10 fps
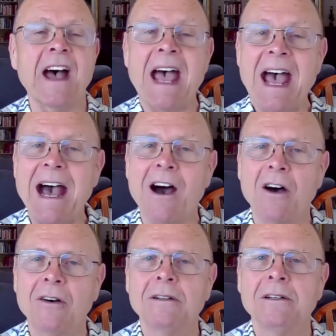The
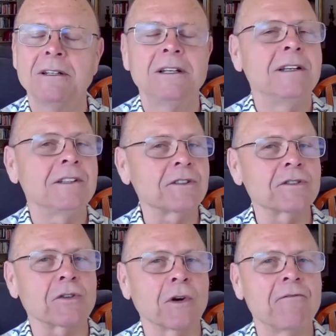how is
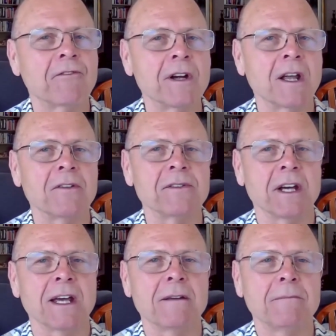a story for another
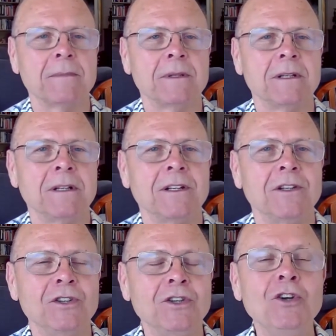time.
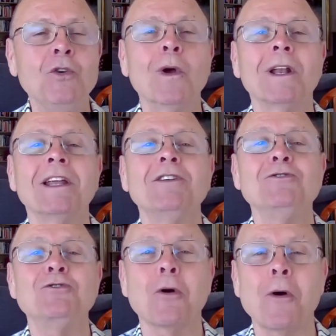You will
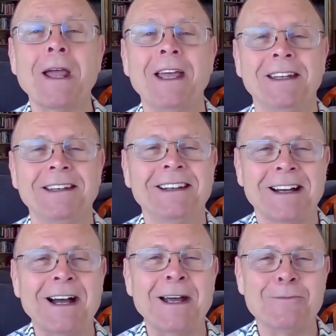enjoy it,
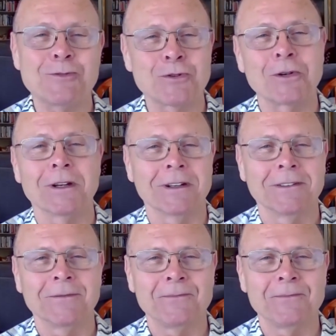I am sure.